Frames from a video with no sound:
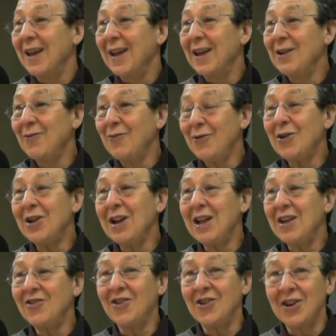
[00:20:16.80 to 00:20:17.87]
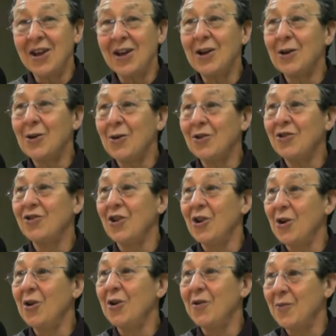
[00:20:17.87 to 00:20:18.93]
And fertilizer now costs a
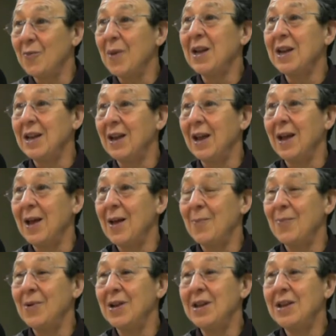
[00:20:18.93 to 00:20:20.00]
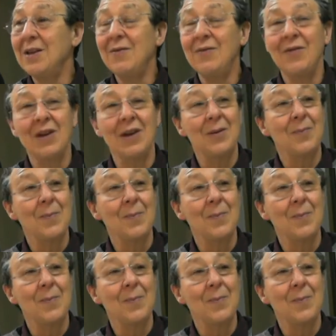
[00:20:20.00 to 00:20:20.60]
lot of money. I believe